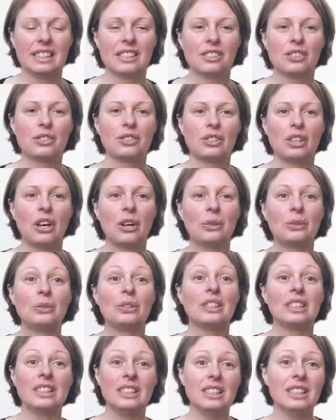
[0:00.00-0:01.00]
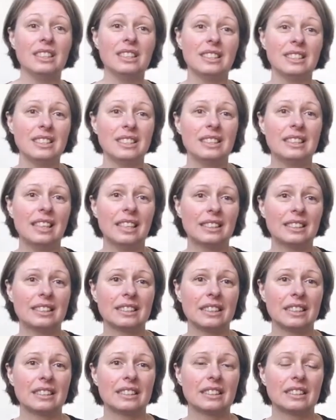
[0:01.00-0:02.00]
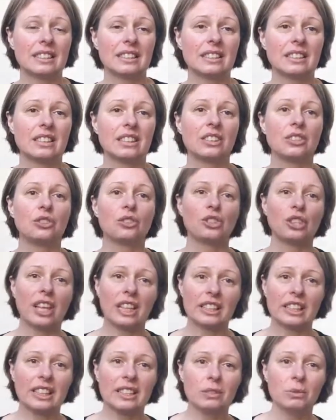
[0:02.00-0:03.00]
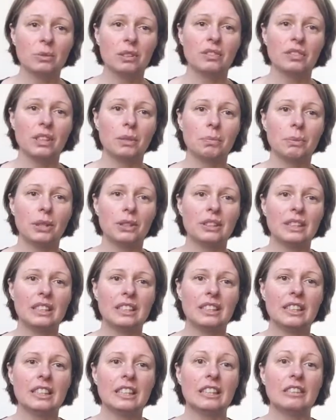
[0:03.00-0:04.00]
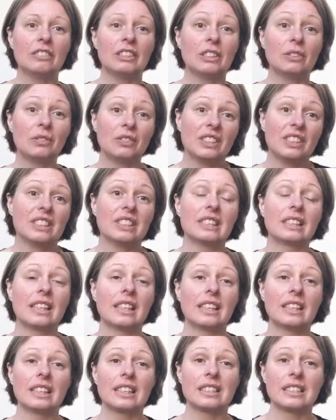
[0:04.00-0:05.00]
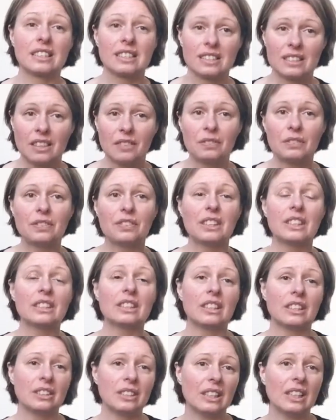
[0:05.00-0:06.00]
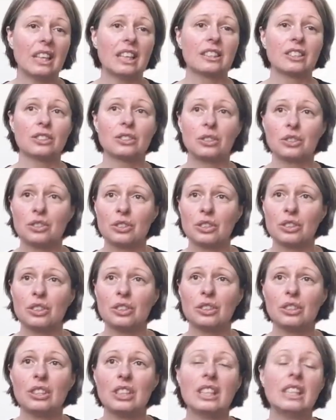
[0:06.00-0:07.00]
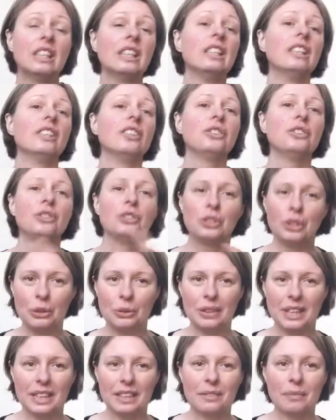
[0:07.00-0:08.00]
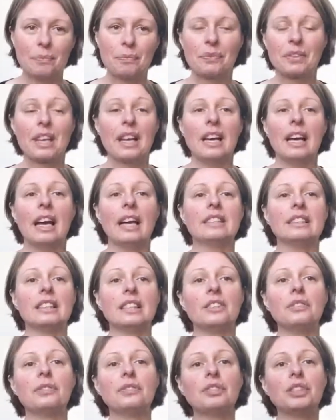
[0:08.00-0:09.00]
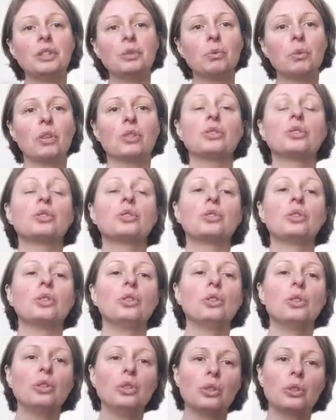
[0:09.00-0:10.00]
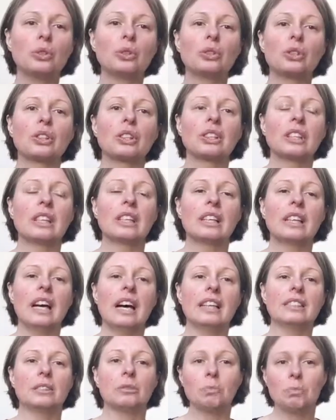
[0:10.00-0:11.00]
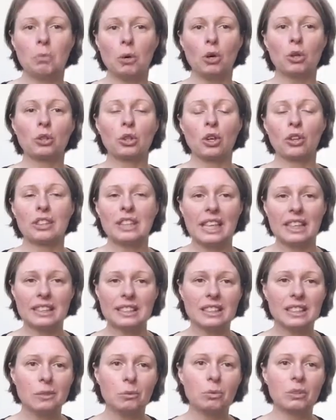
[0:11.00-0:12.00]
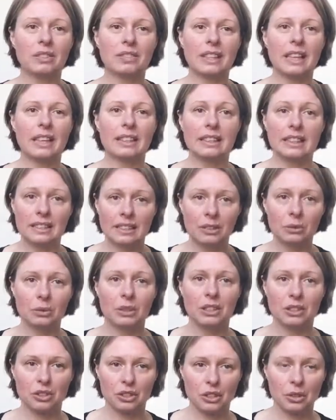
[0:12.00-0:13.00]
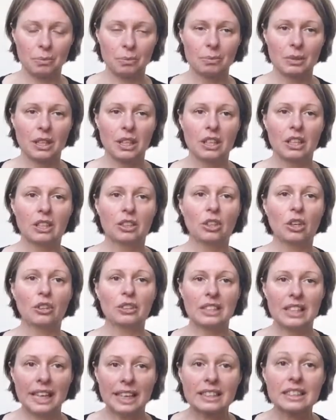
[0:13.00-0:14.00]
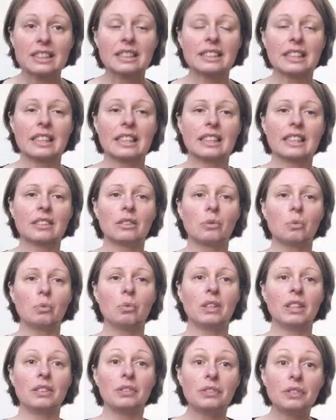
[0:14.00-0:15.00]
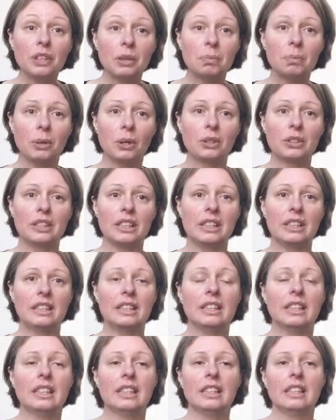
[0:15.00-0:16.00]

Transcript: So easy does it. Check in with your body. If it feels like it's something that you like to do, do it. And if you want to look at more connecting with that inner wisdom, connecting with your body,